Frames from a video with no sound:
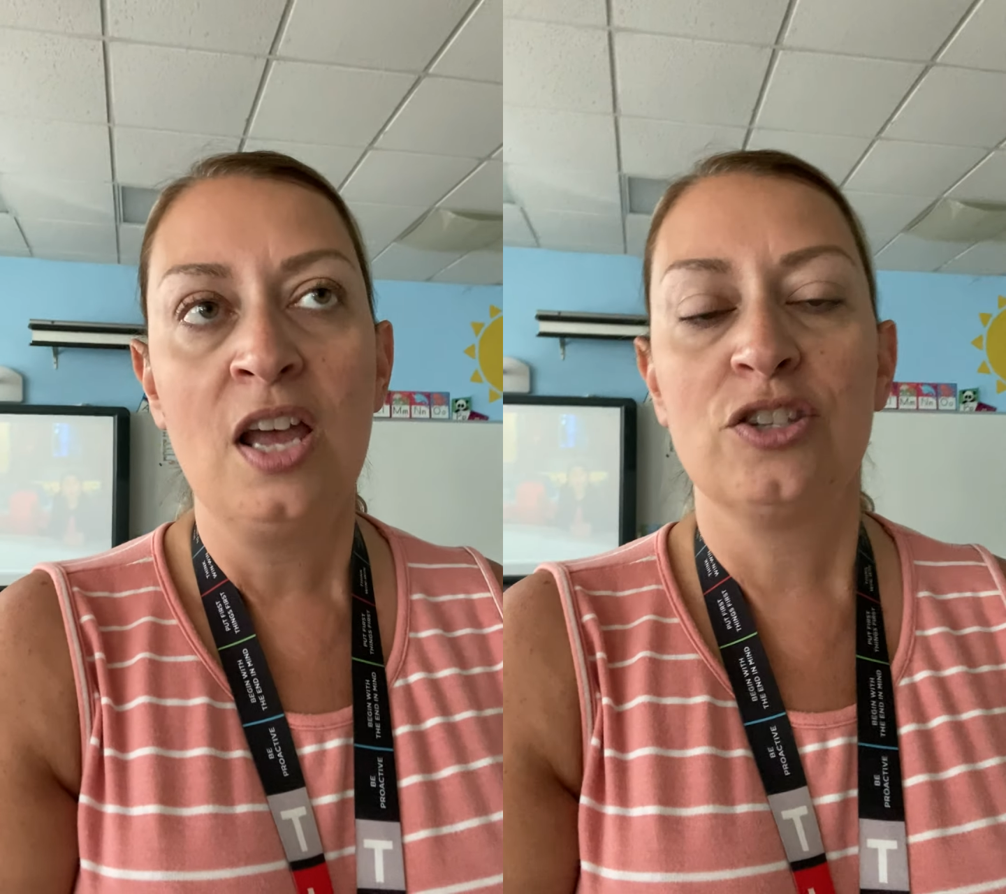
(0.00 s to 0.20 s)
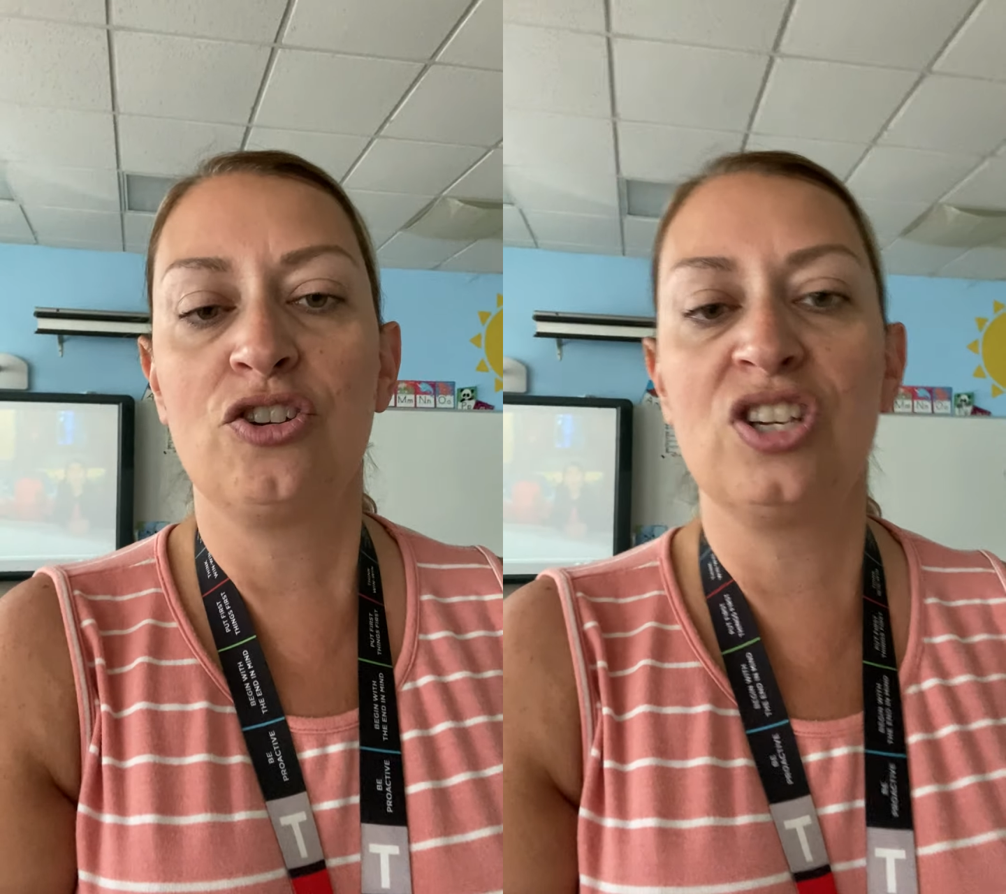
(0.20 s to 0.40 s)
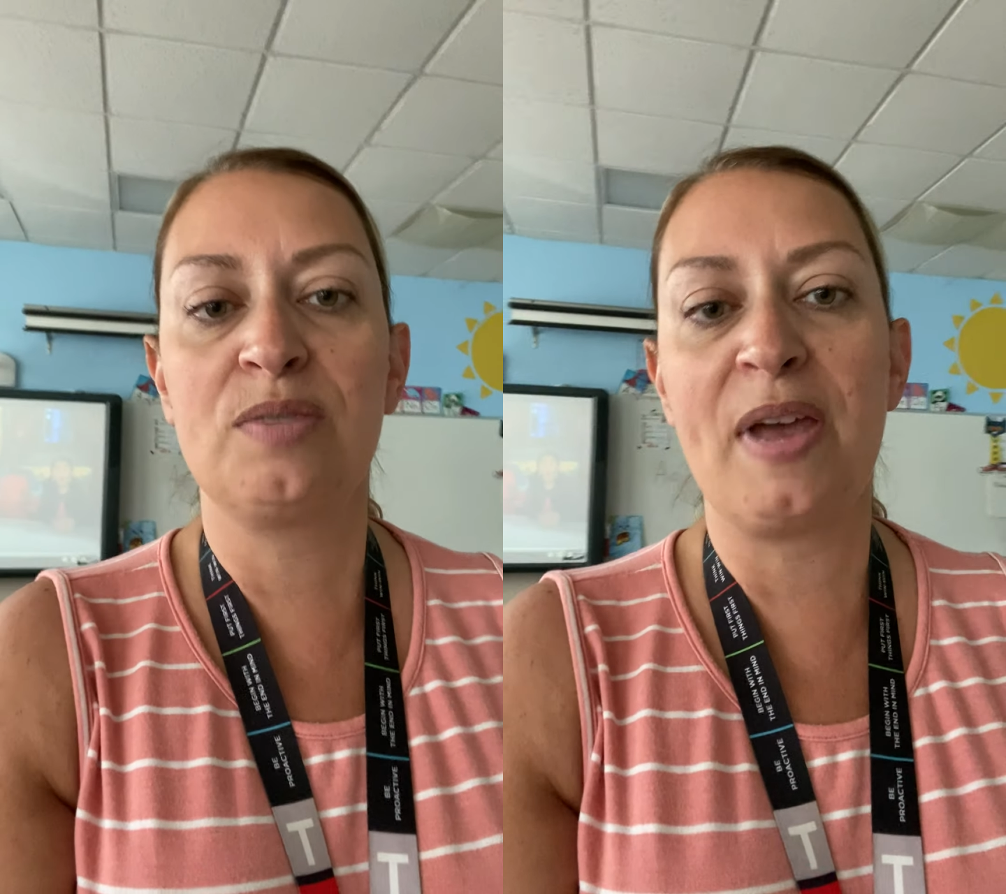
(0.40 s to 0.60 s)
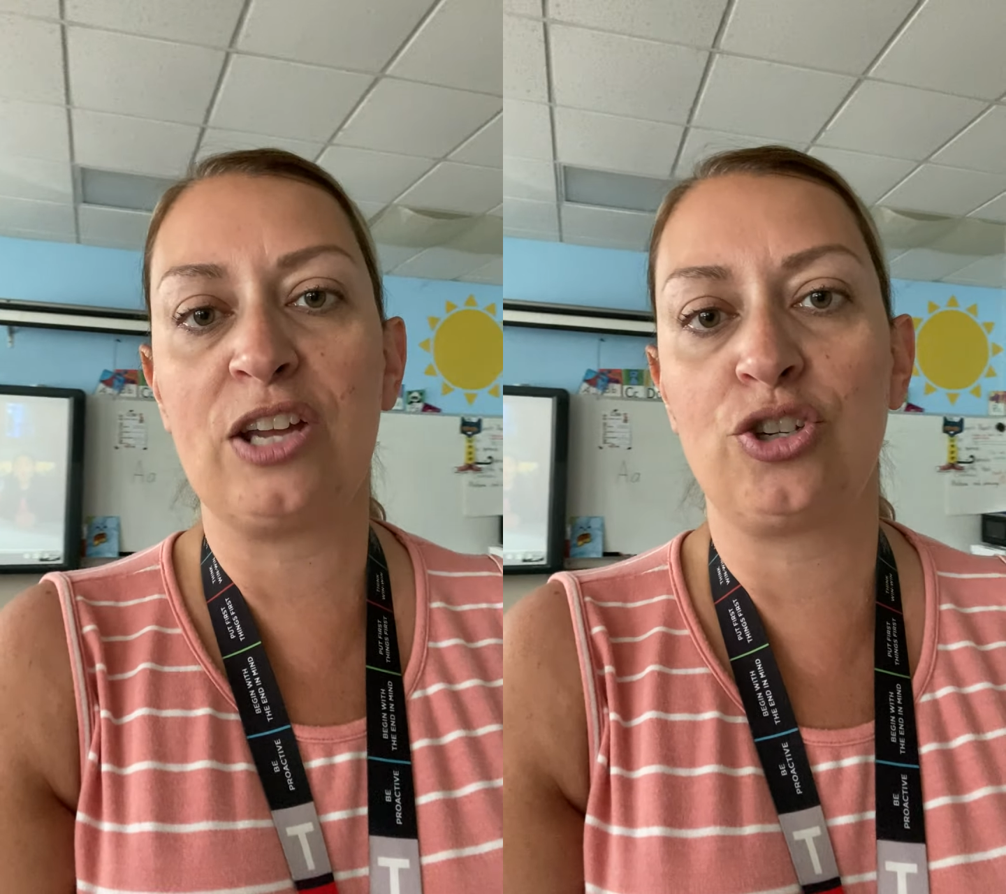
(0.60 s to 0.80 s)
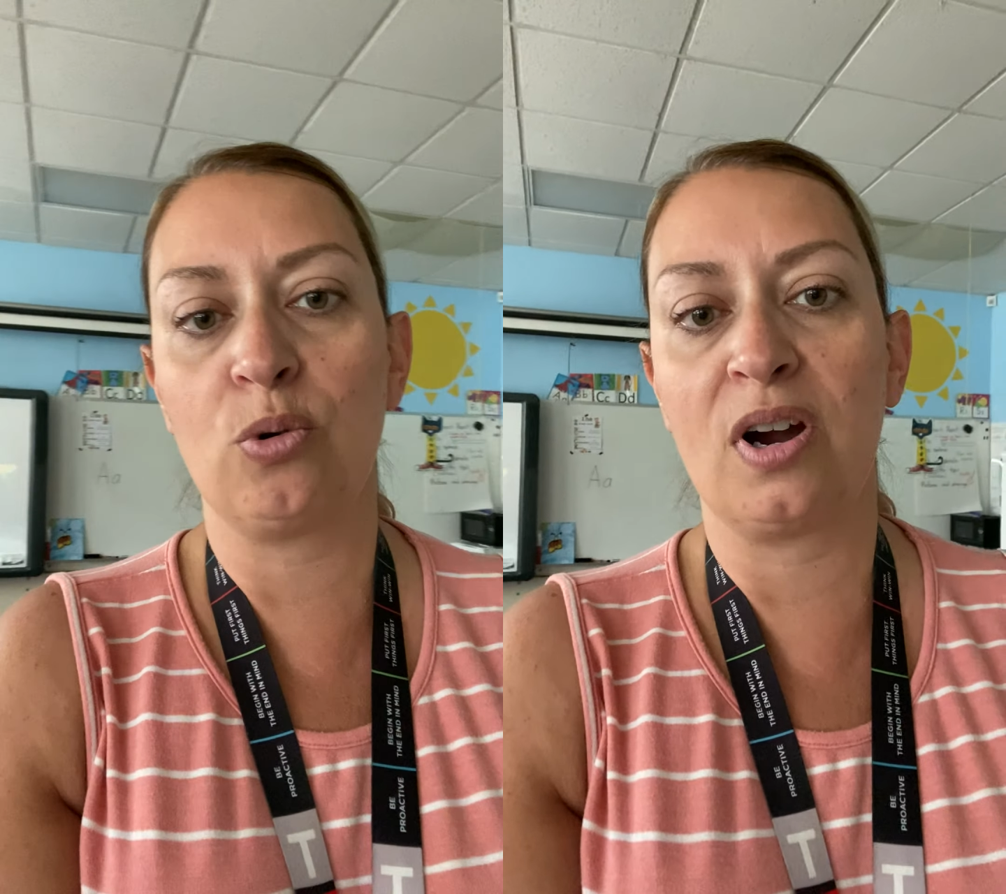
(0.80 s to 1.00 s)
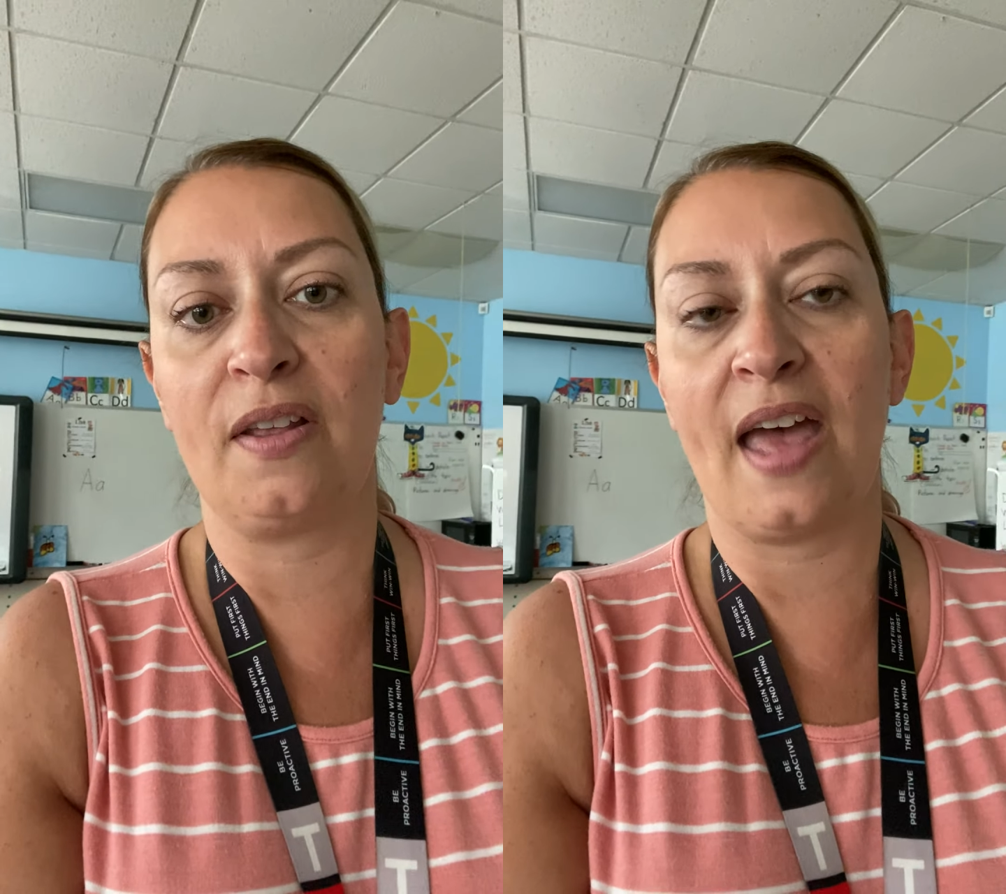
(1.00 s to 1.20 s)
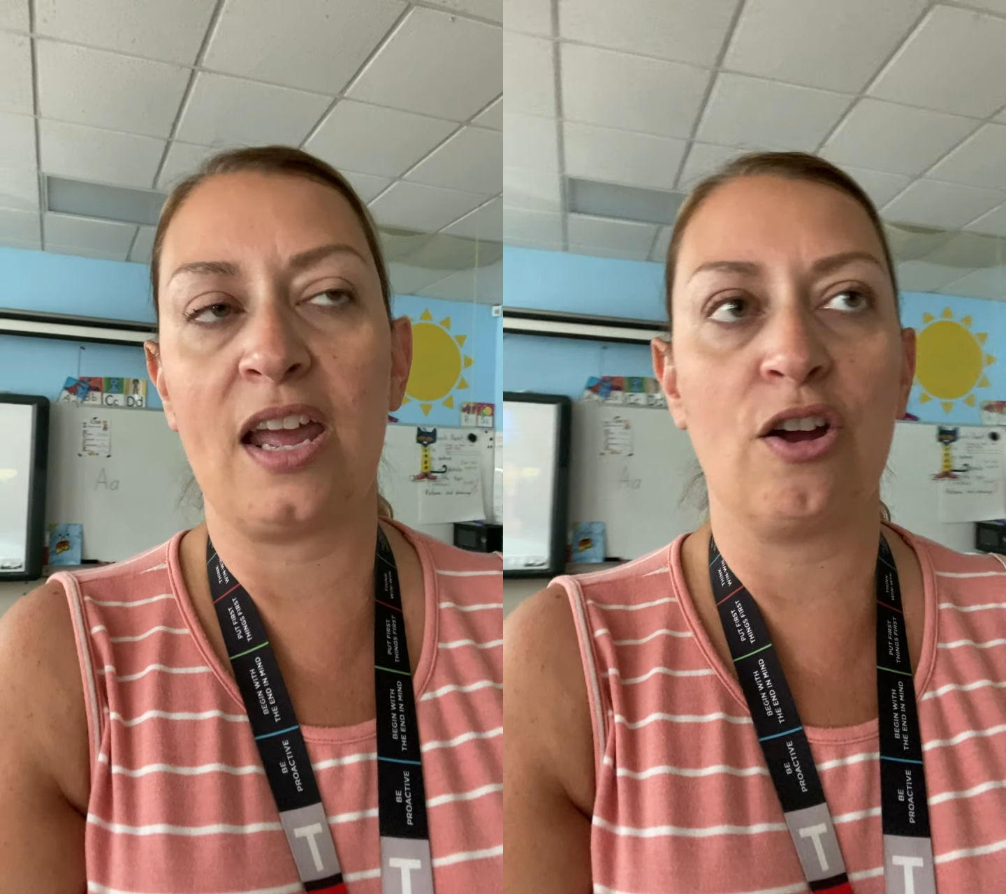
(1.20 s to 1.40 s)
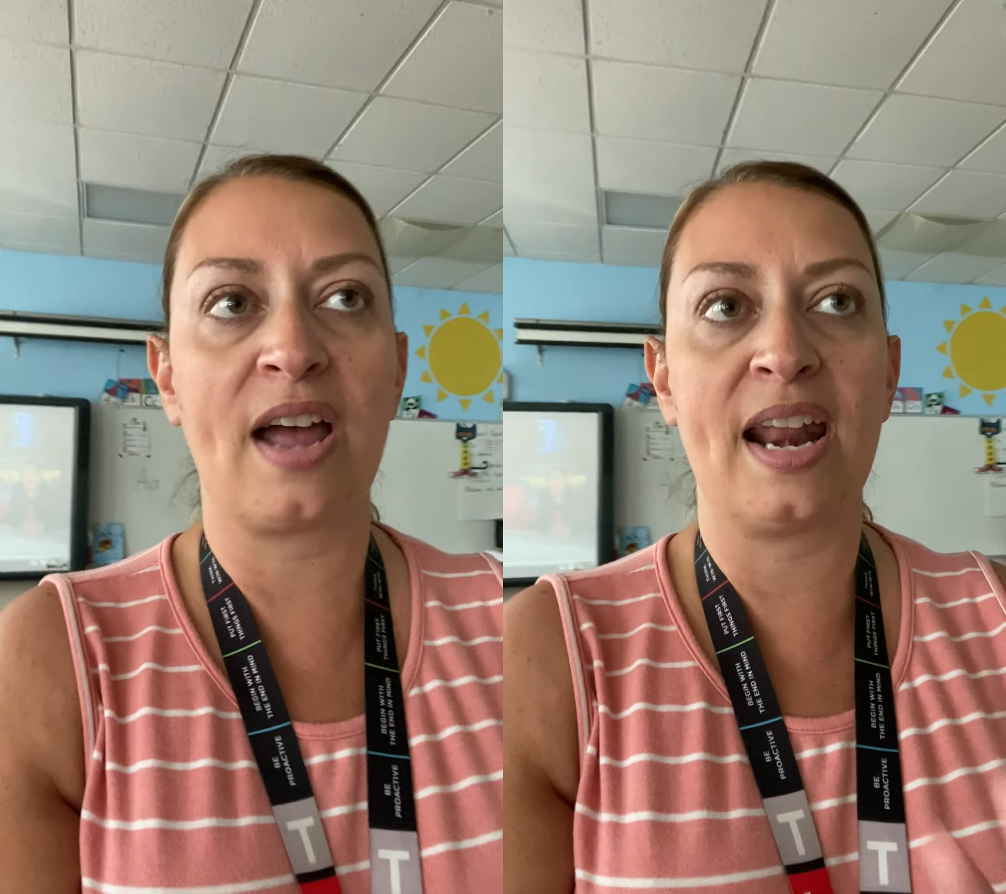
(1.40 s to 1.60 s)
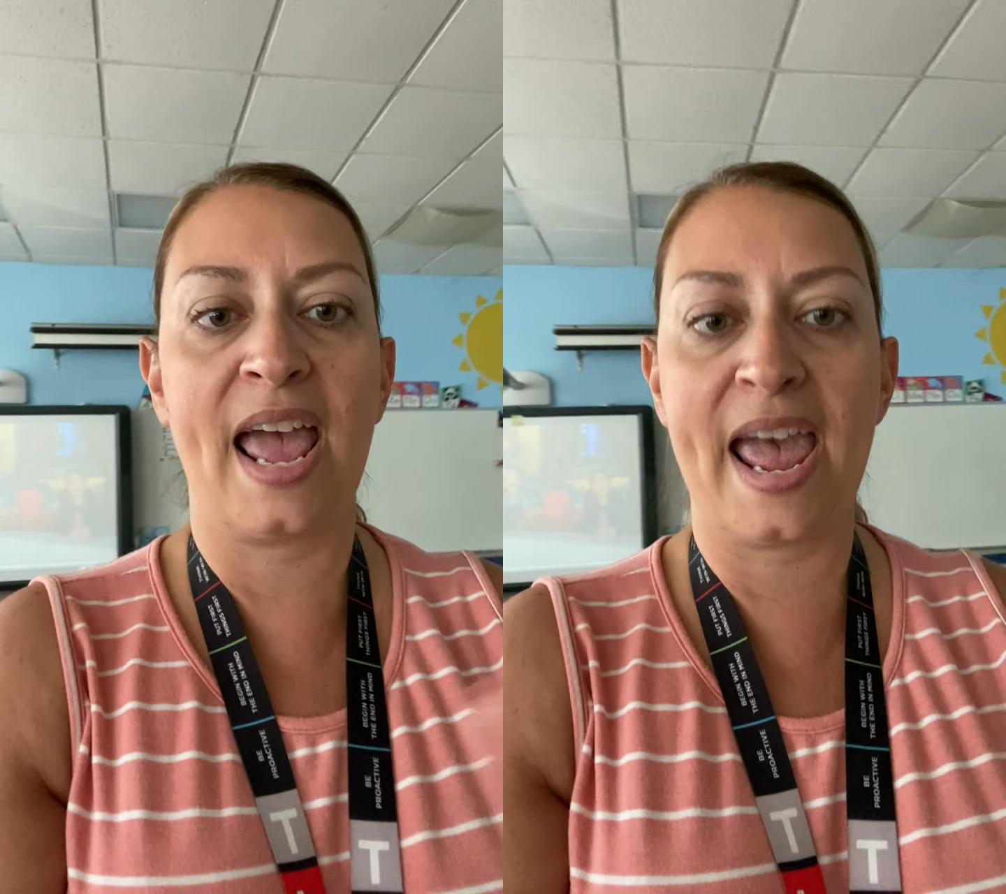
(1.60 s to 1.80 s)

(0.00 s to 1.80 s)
So just make sure that you're kind of